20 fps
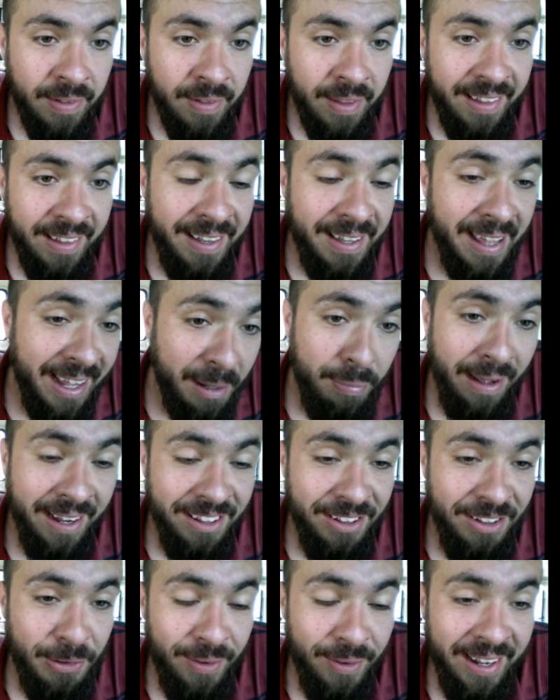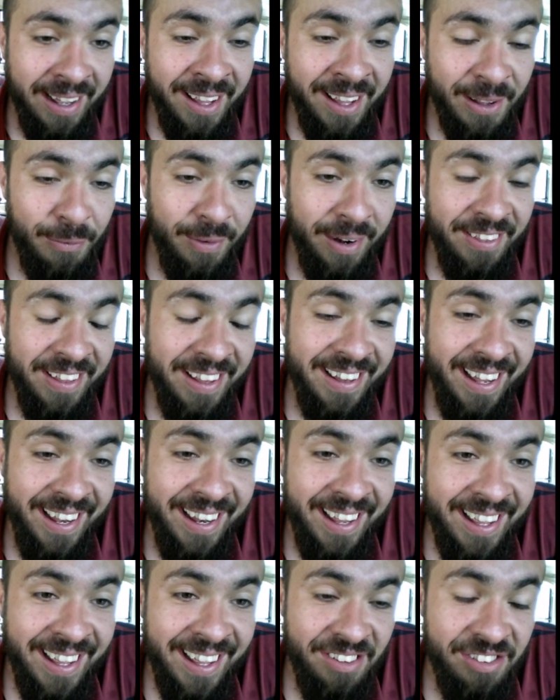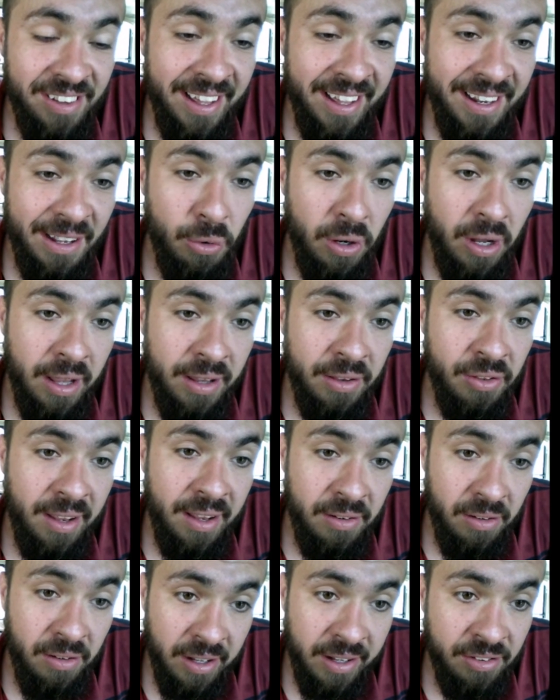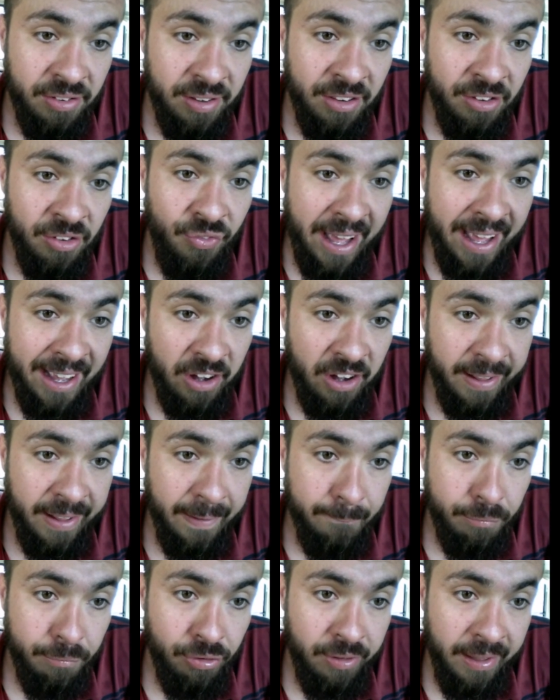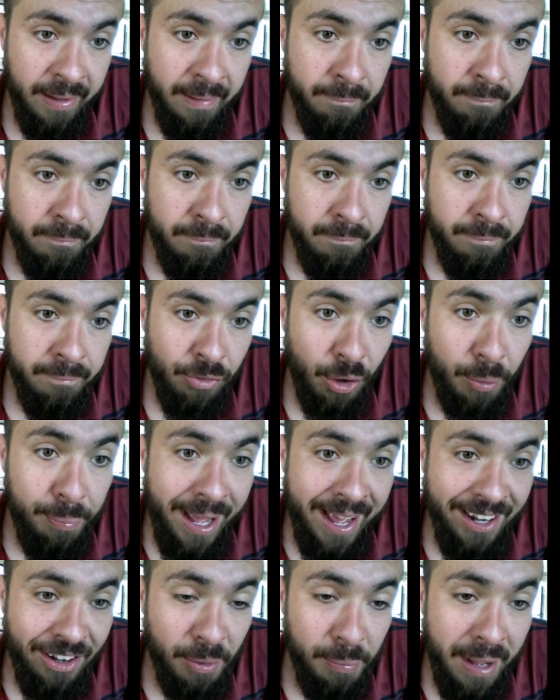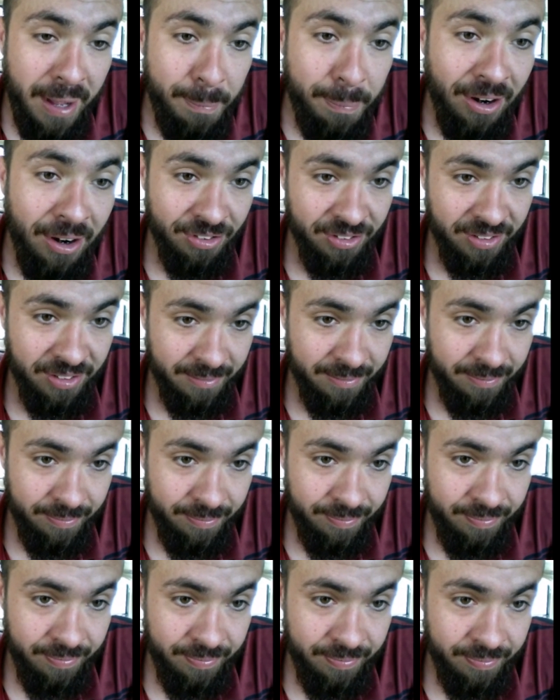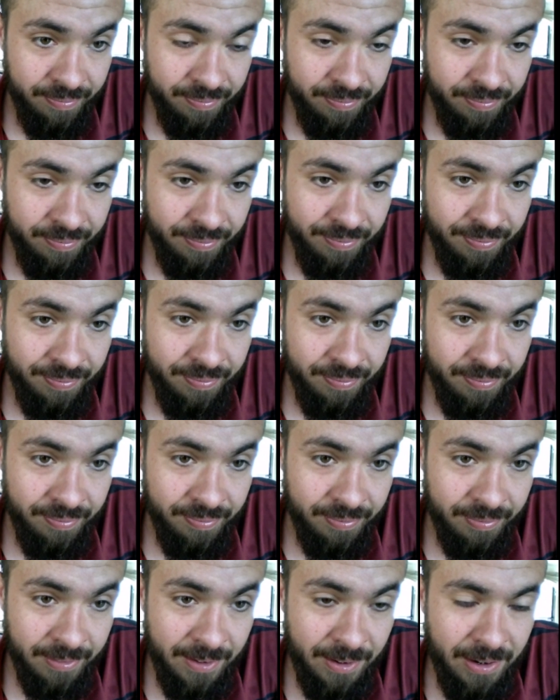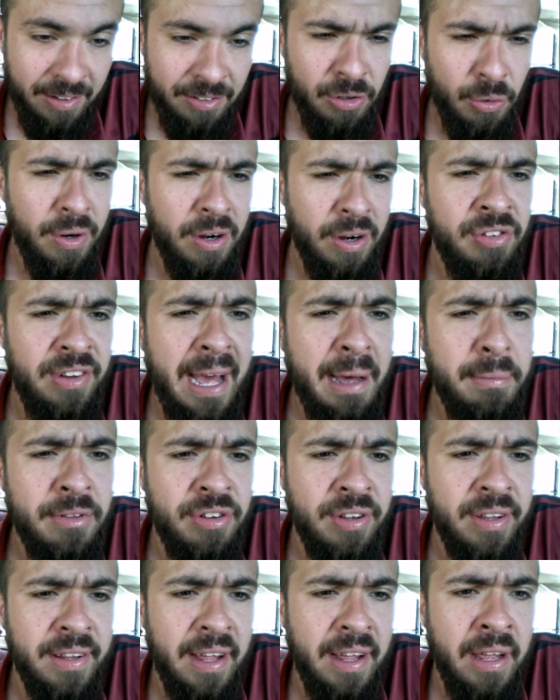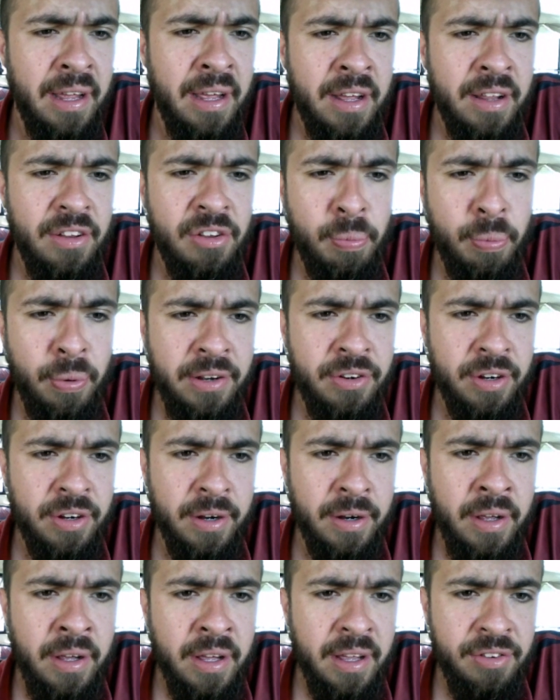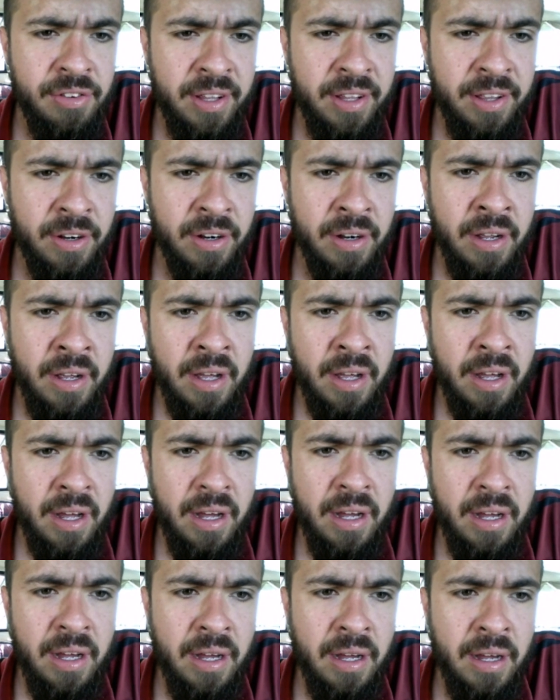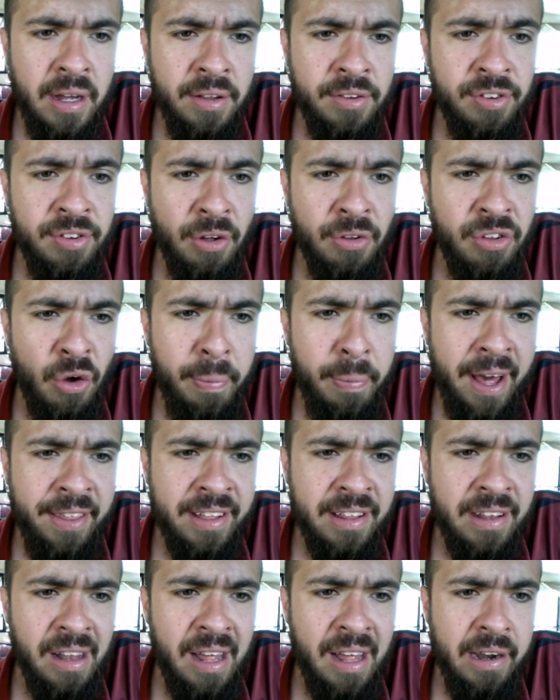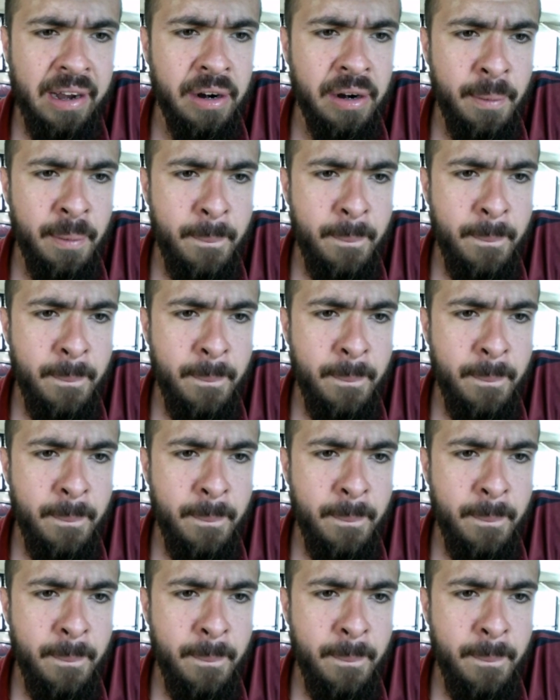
and then take it back to you when I think that it said look, it says fag on it. See, you're bad. You're a bad person. All right, so we're establishing that this preacher is either a sociopathic liar